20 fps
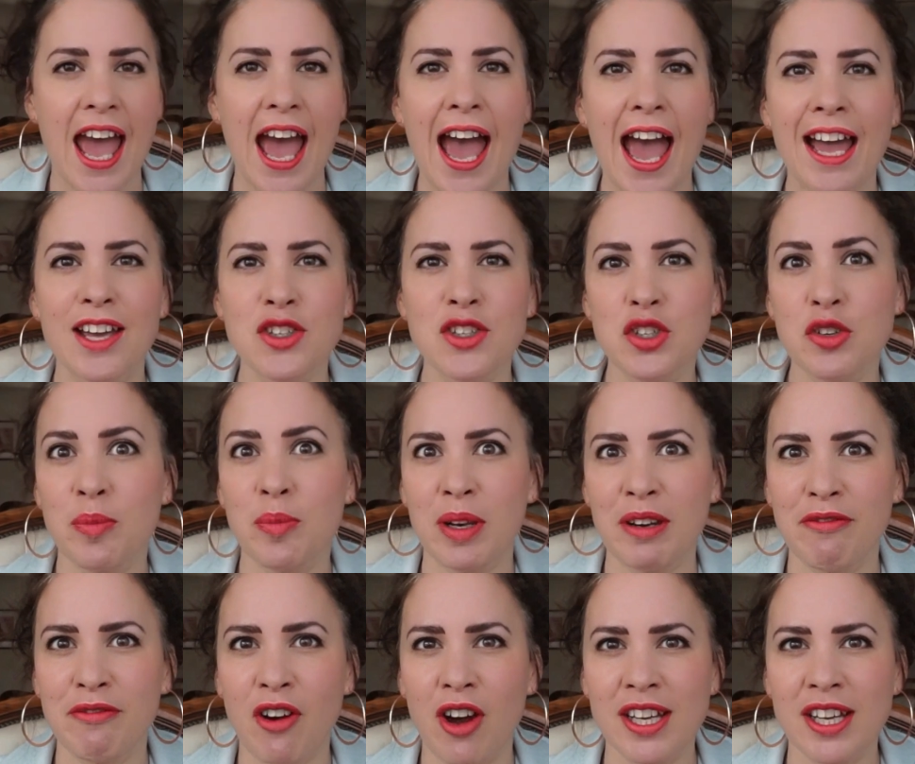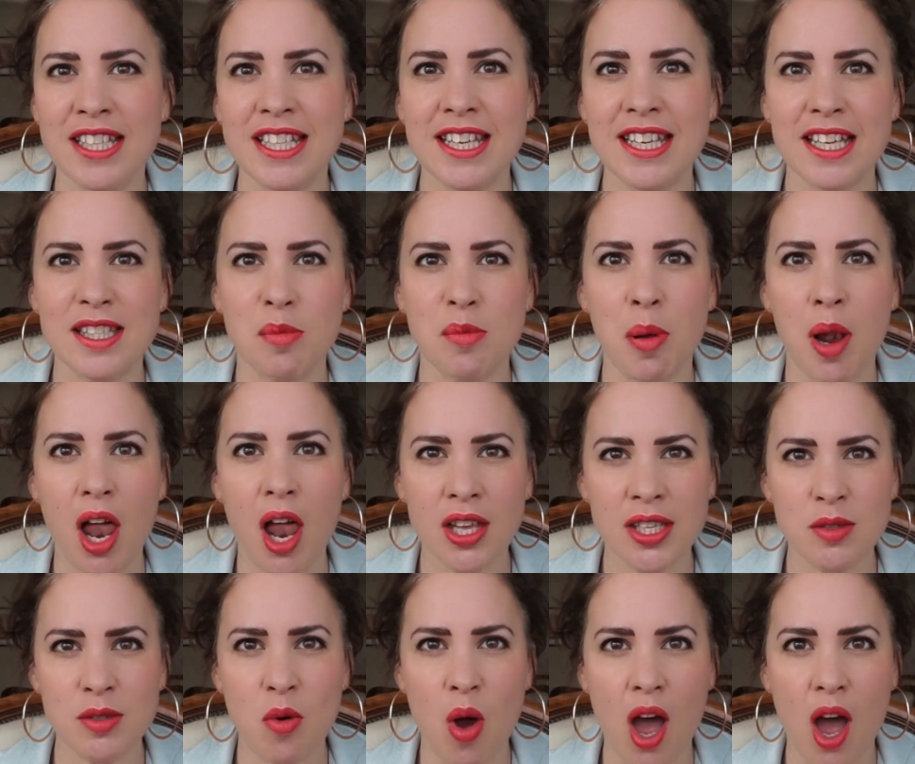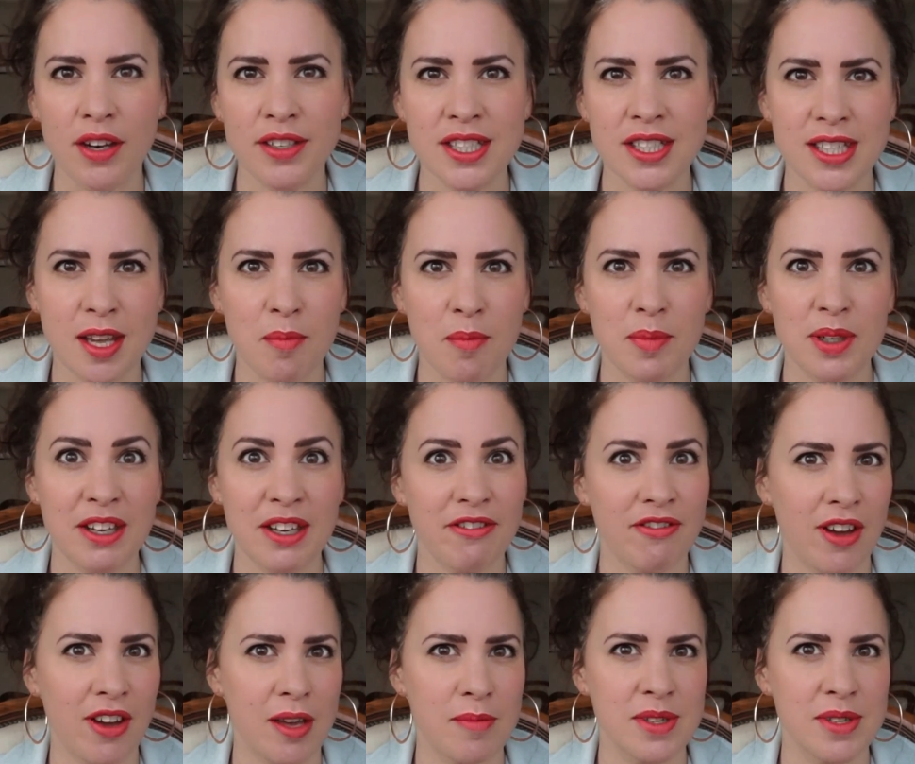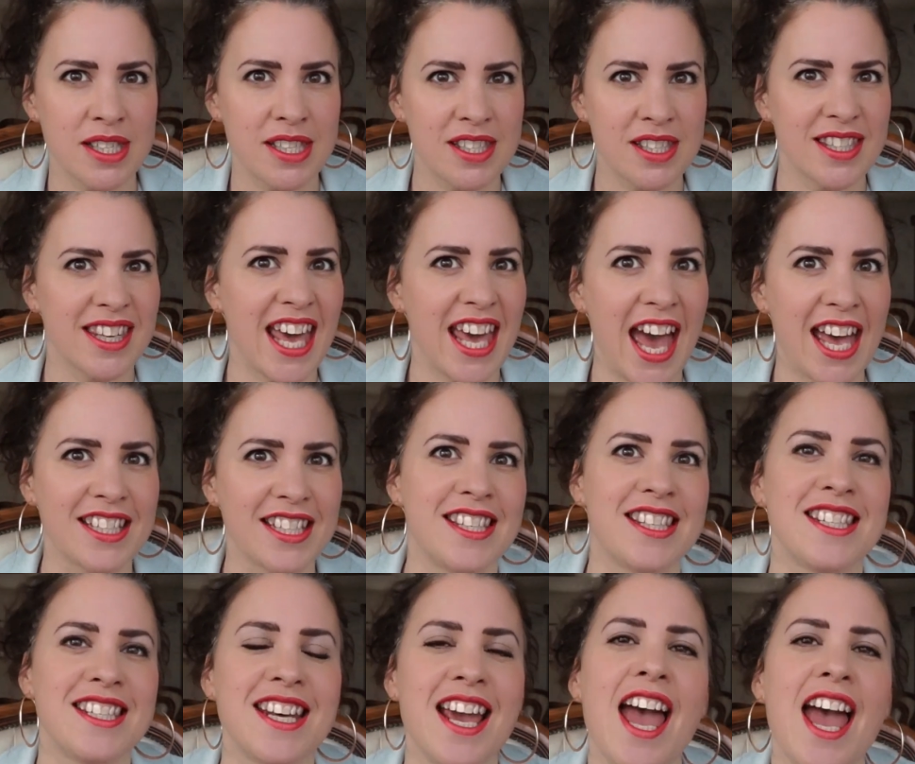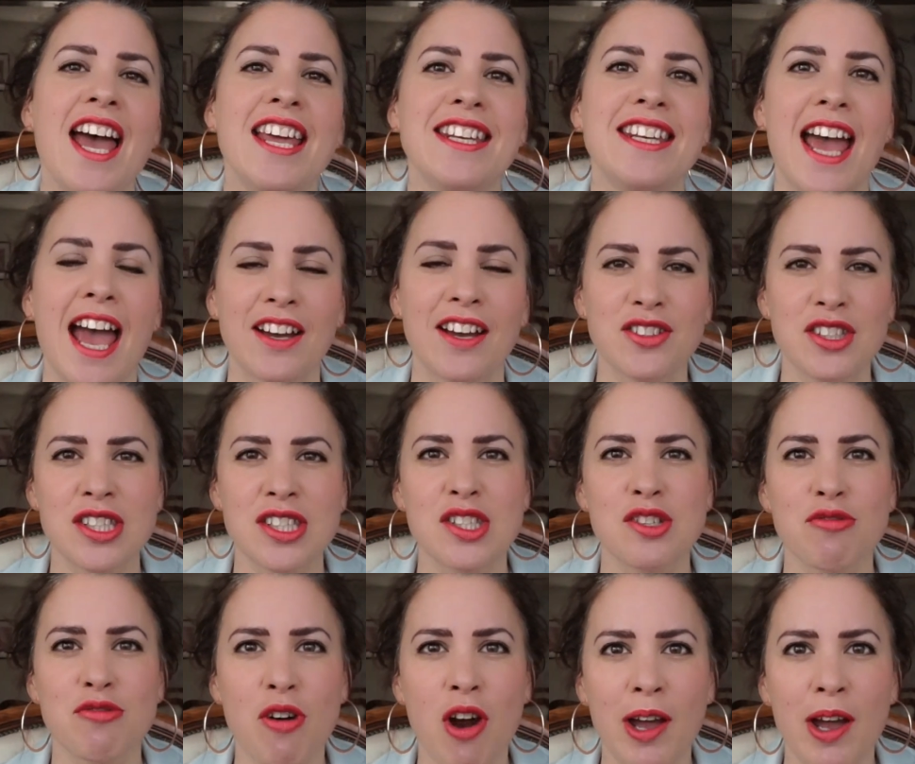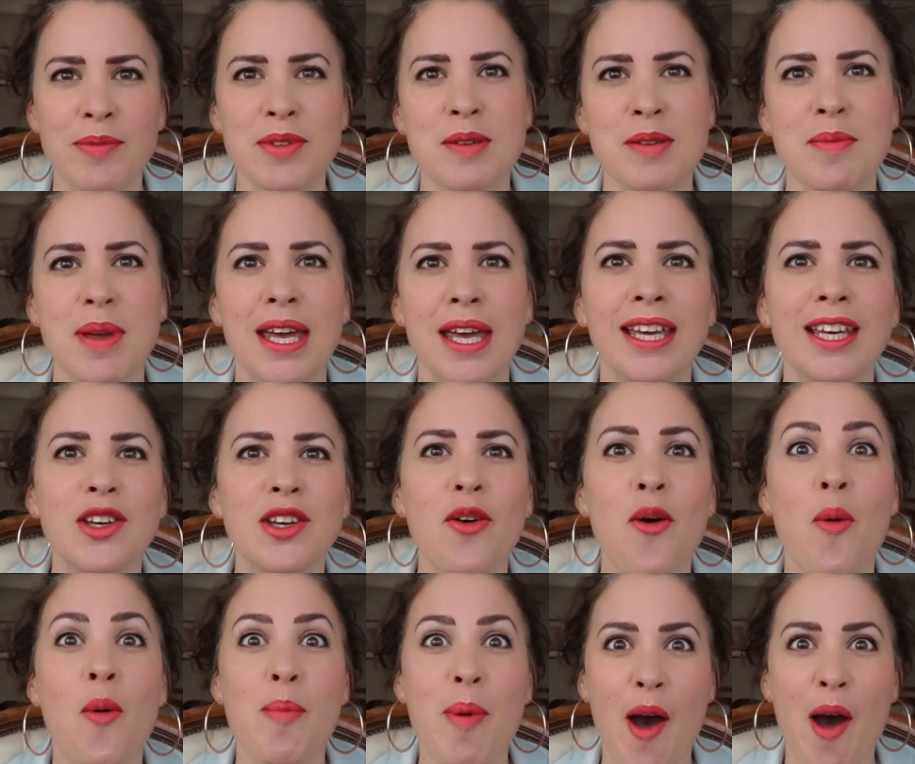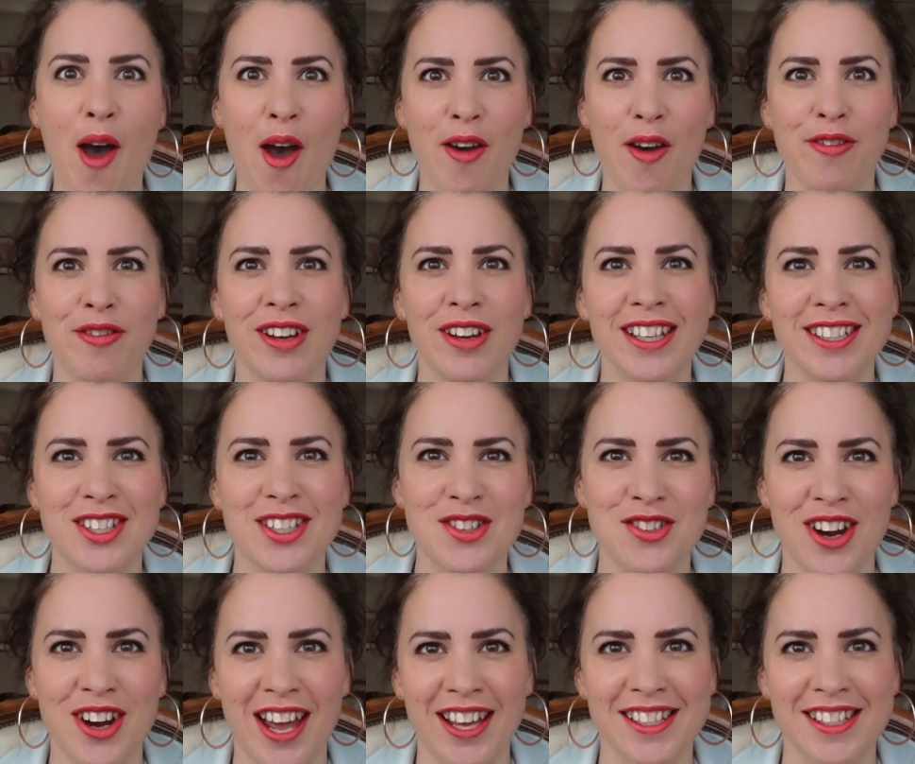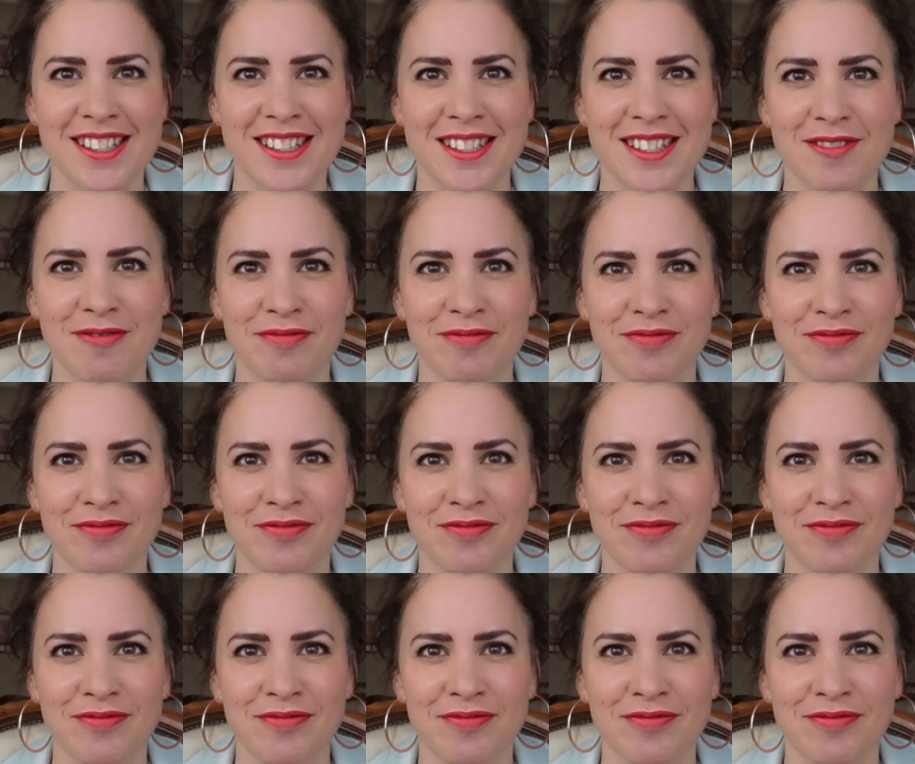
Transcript: And you've been invited as a +1, somebody famous as guest. Now, describe to me your perfect dress.